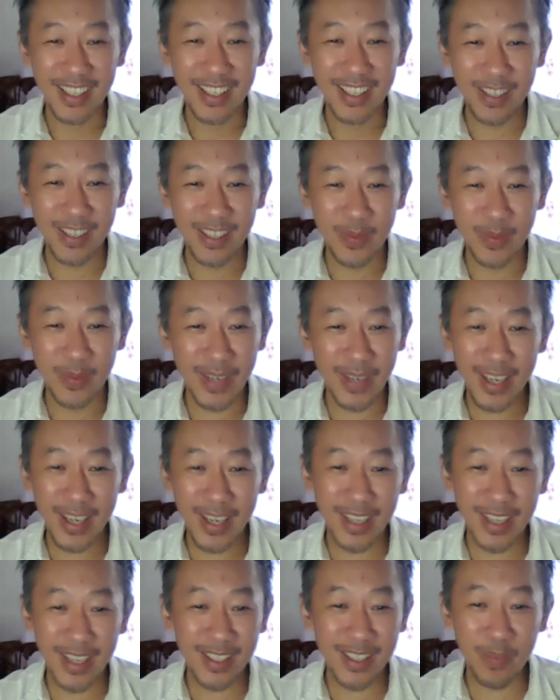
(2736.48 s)
That
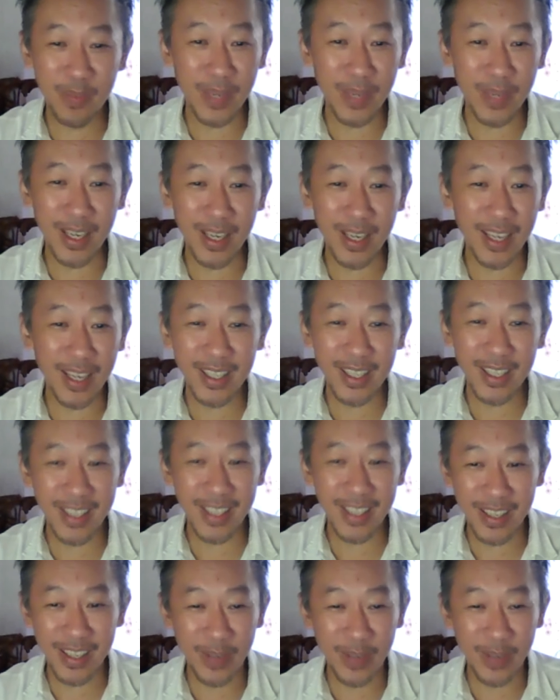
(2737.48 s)
doesn't mean
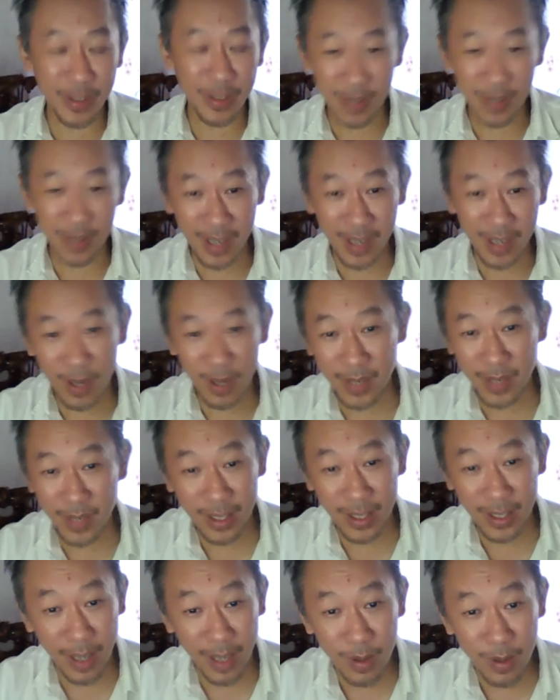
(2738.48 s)
anything when you count the
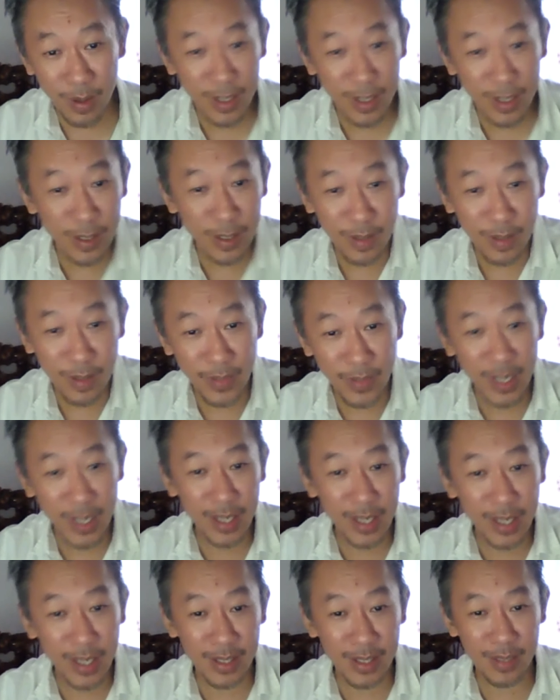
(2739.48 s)
thousands of
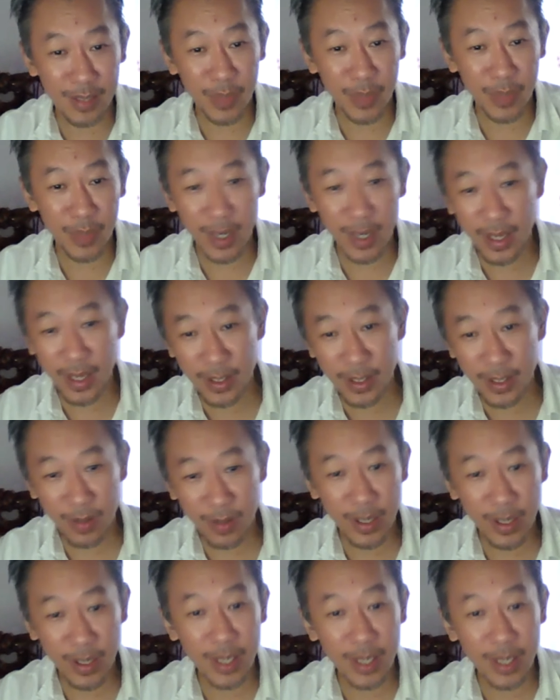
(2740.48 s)
years, millions
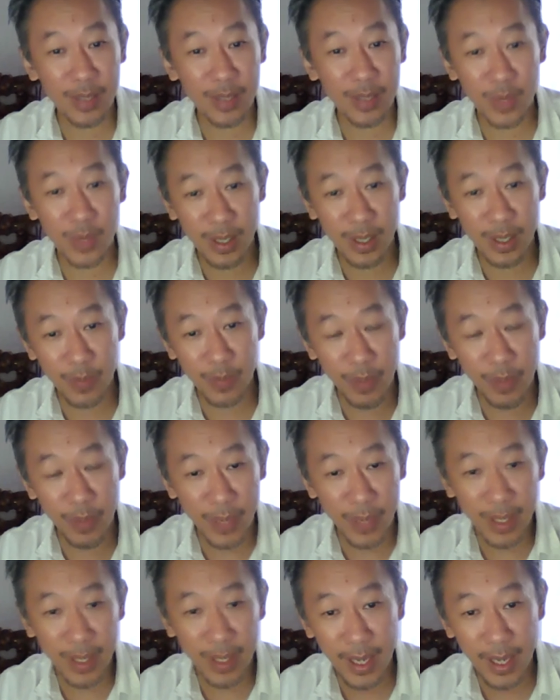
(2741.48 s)
of years which have been
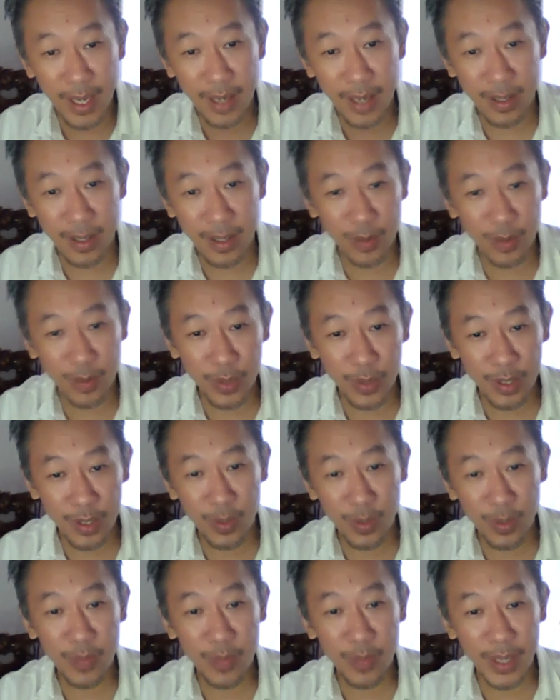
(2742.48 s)
maintained. Who is the
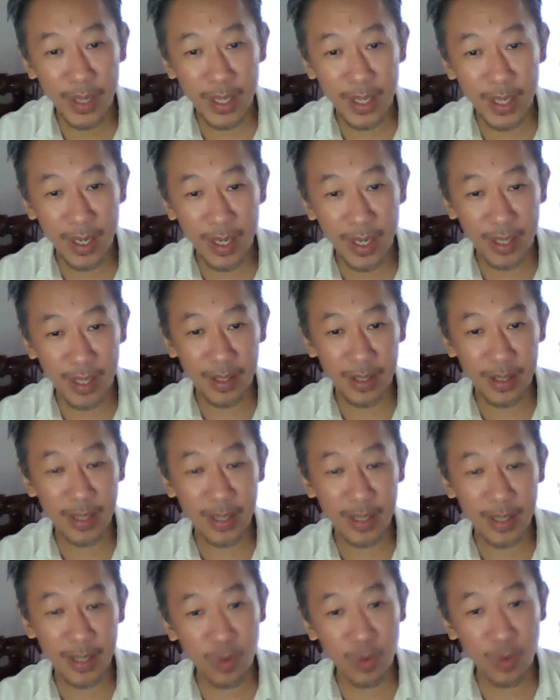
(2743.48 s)
one maintaining?
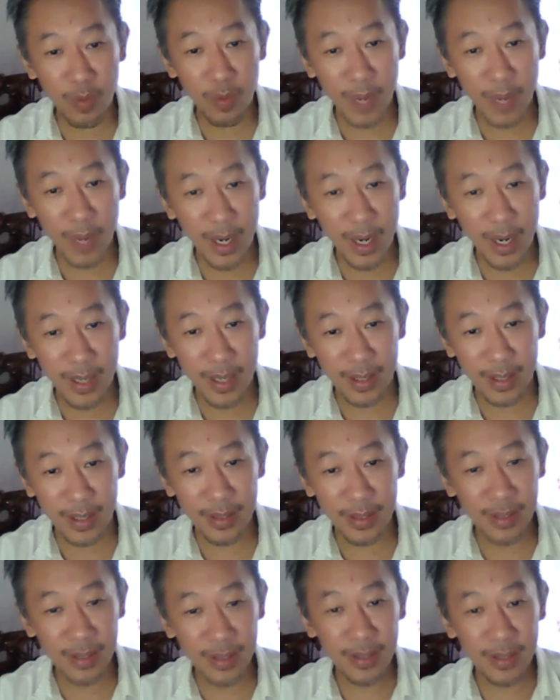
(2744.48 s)
There's no mind.
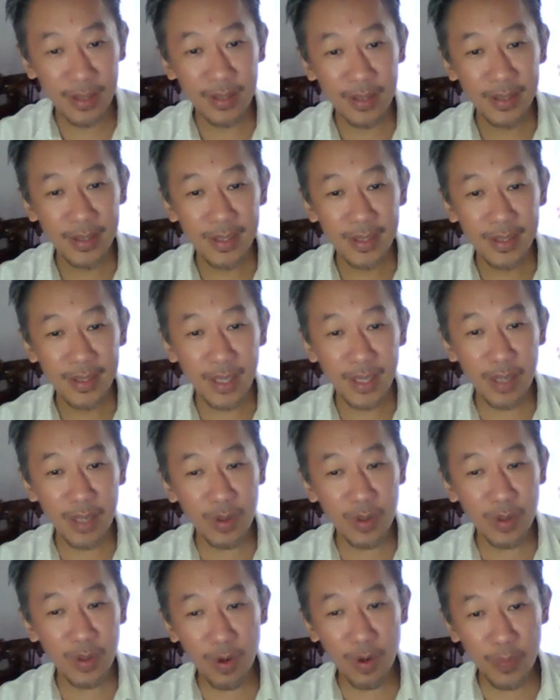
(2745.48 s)

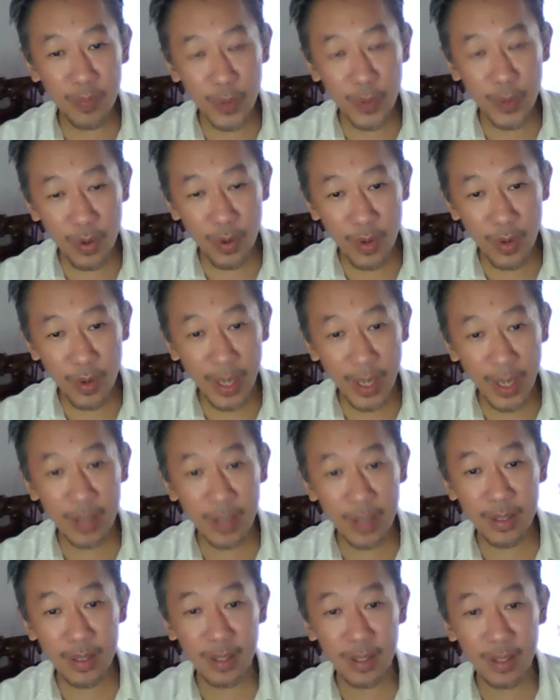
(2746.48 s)
It's all pure
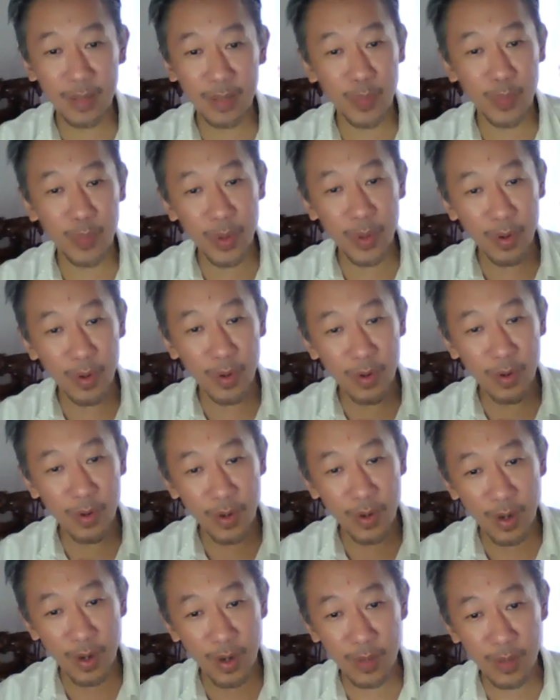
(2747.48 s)
energy, pure
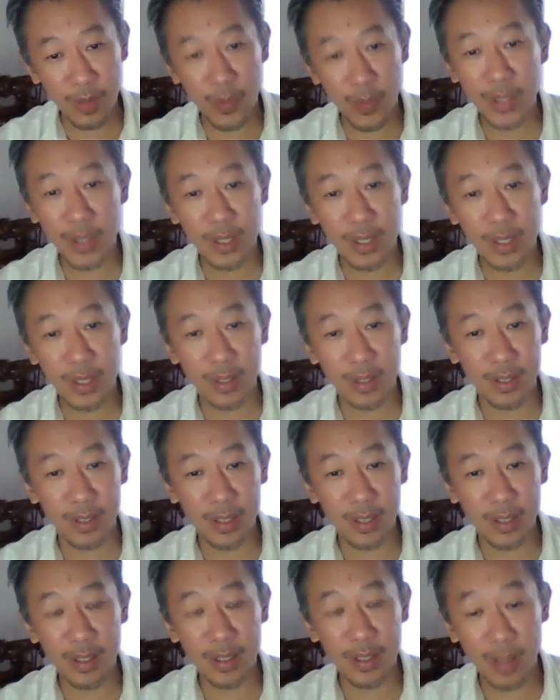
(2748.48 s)
God
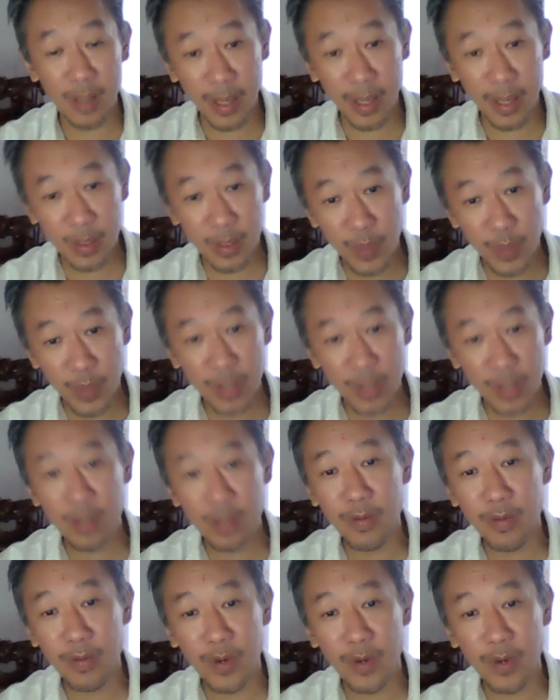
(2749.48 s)
presence. It's an
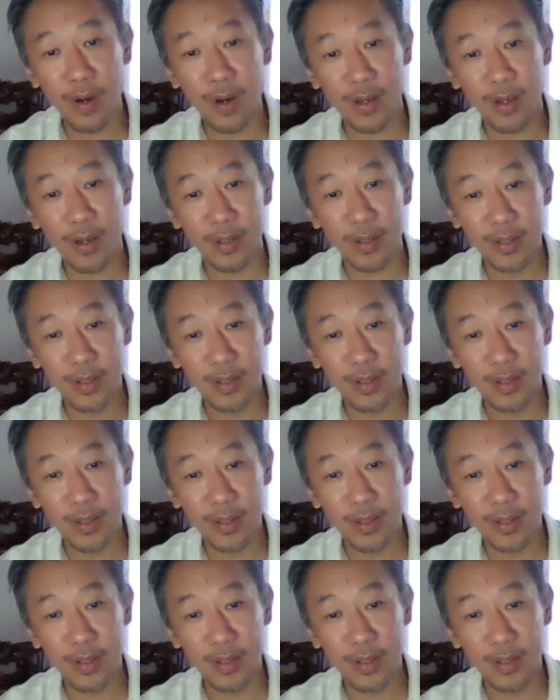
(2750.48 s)
expression of God.